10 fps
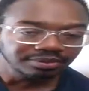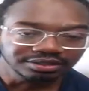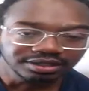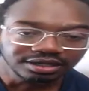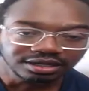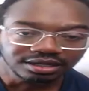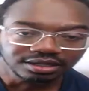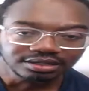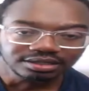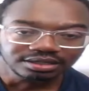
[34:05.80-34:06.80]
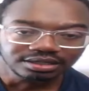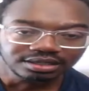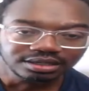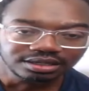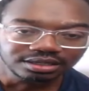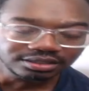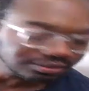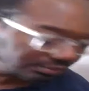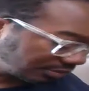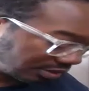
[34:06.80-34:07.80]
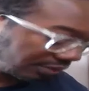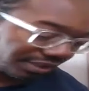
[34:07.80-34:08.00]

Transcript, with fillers: on a uh, uh, on